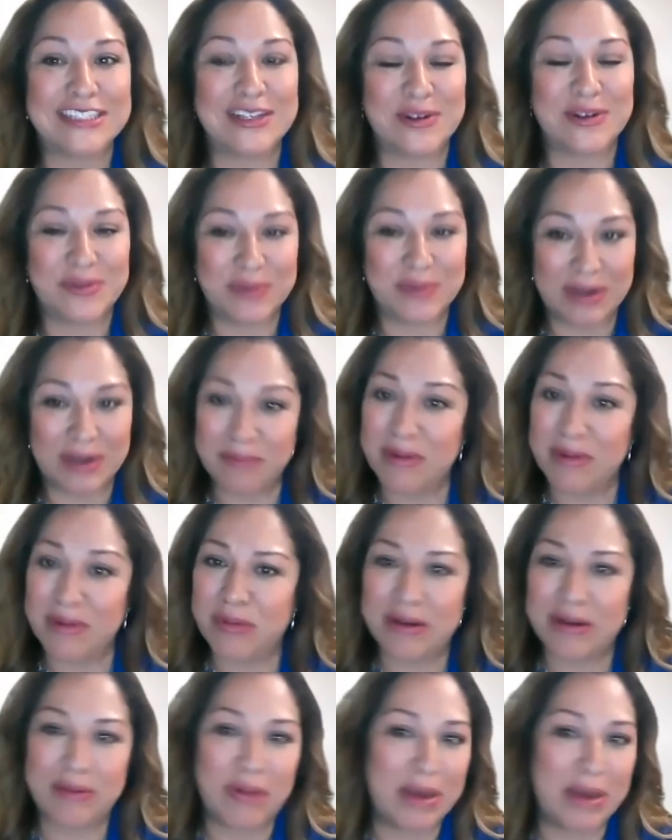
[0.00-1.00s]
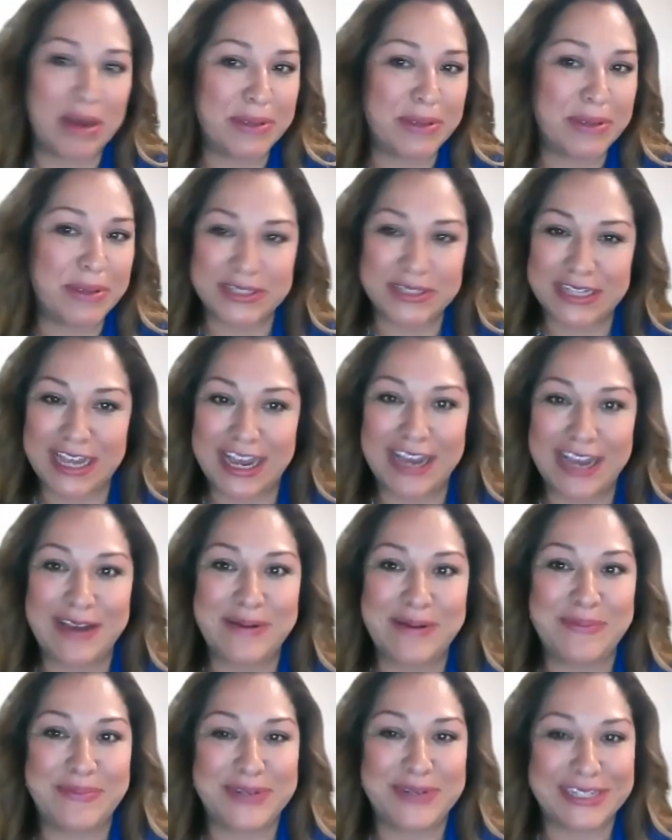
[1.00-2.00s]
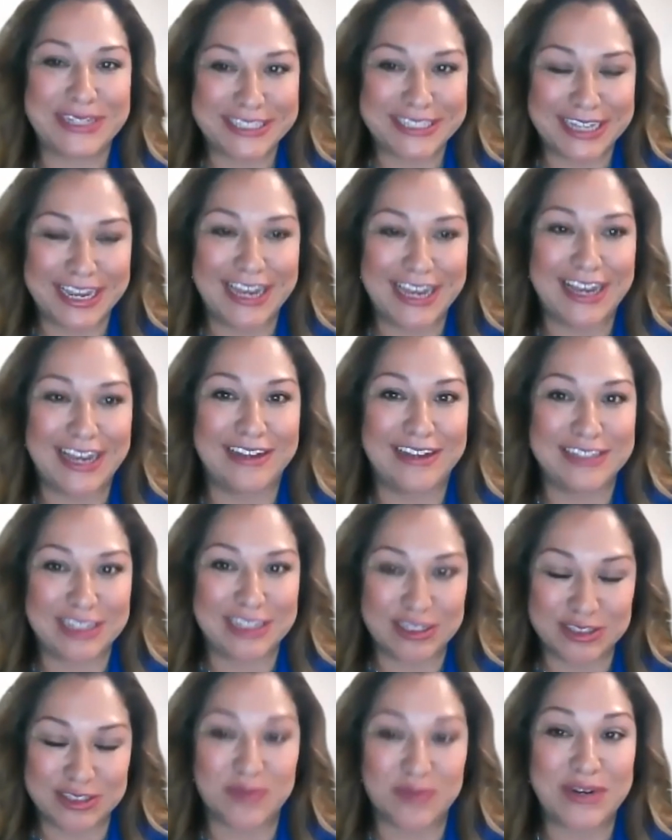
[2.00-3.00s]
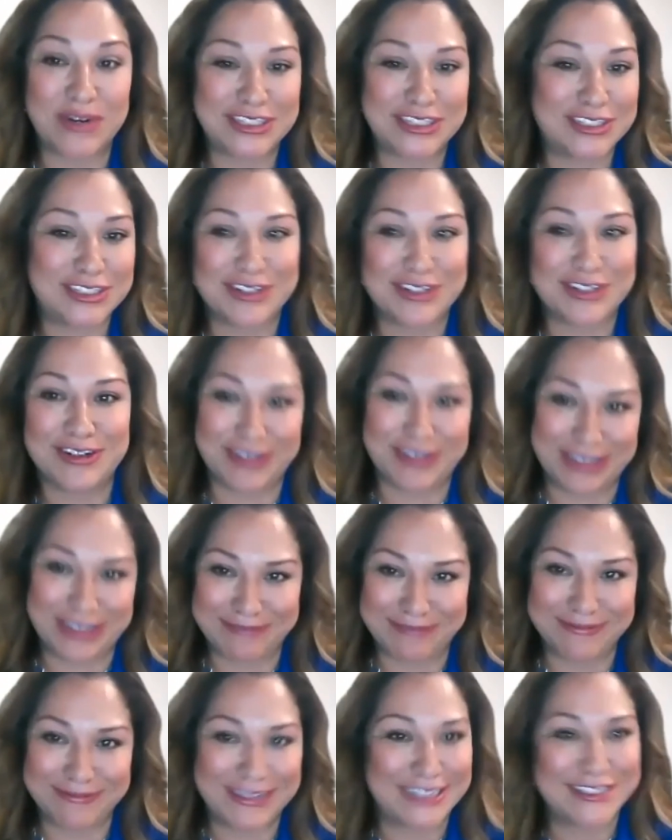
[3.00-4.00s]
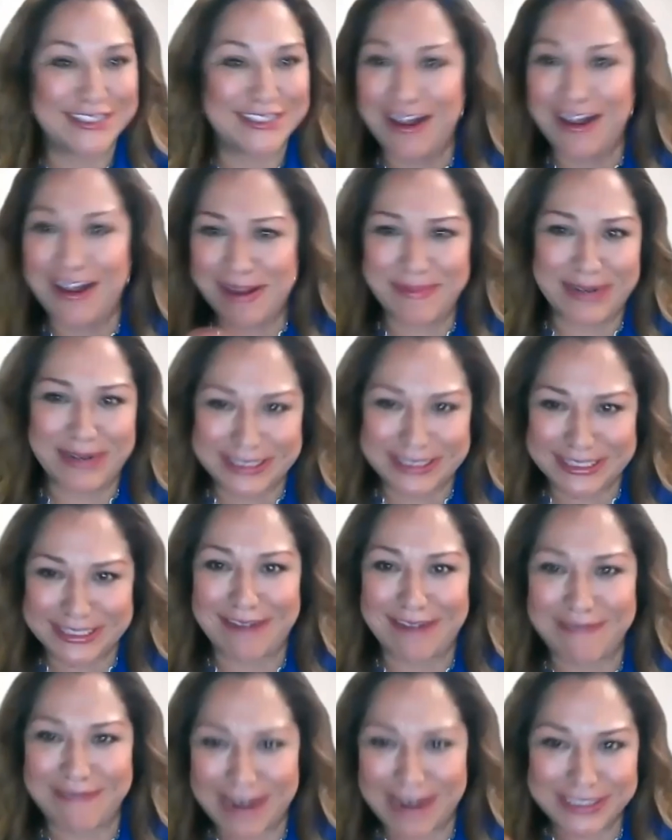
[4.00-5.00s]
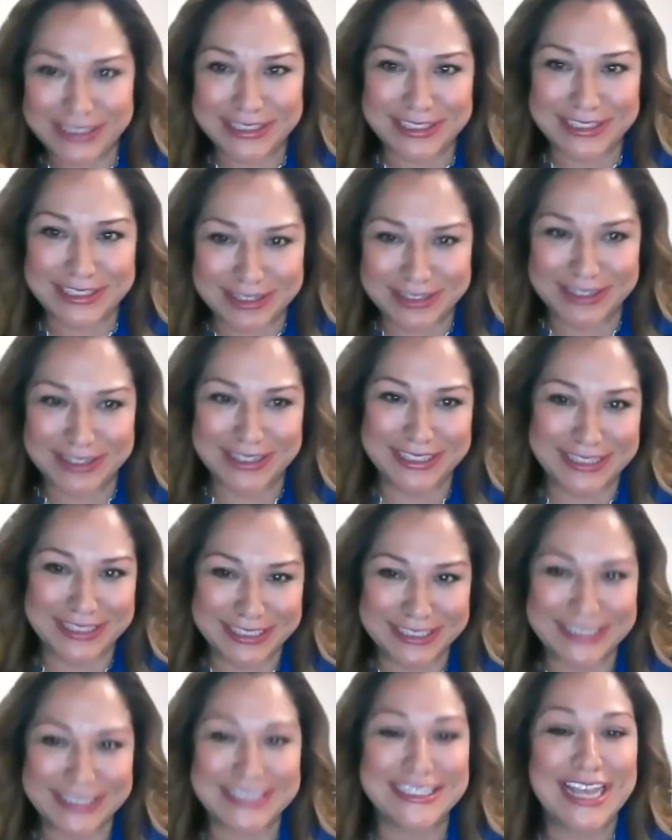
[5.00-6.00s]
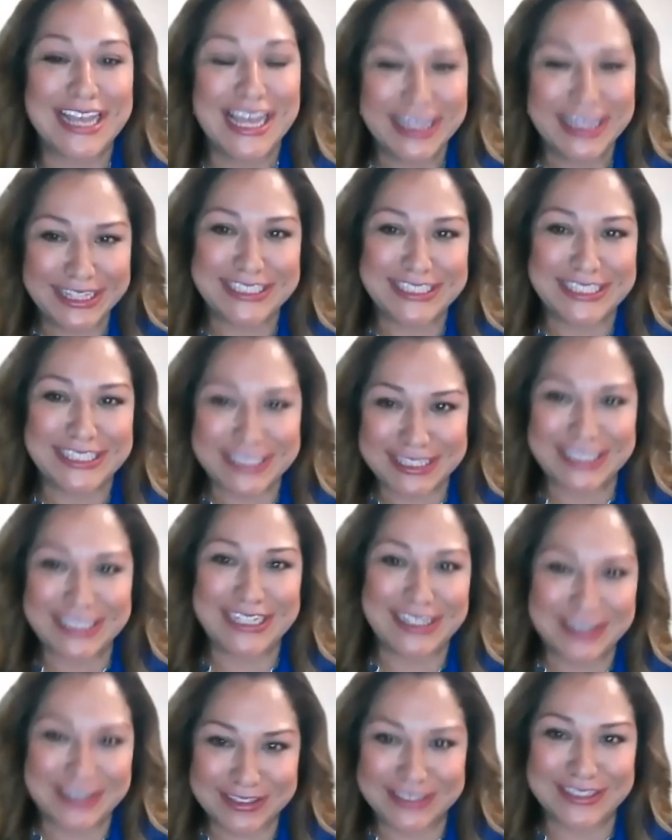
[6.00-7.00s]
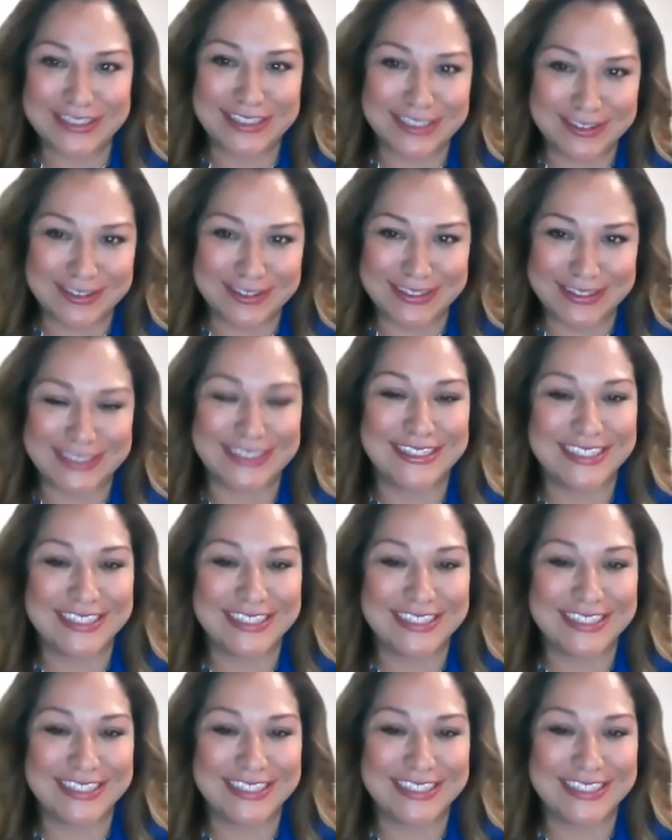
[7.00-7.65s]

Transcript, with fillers: So uh, we want people to come, but uh, you know, so register early. That's all I'm going to say. Register early. This is this is the year to do it.